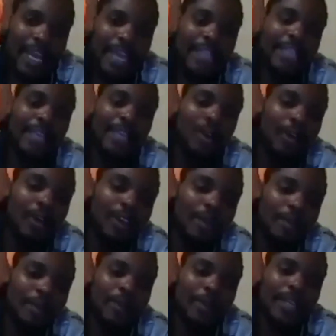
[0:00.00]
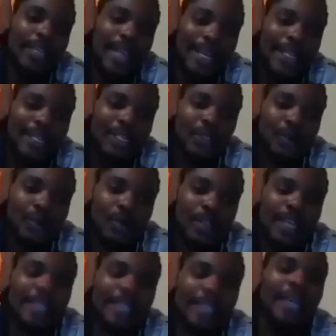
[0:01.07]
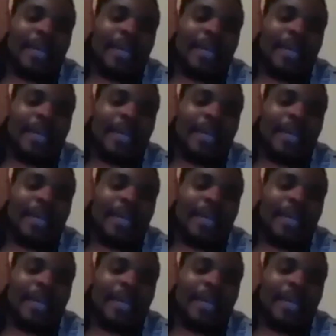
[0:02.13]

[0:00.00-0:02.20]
And the only people that understood that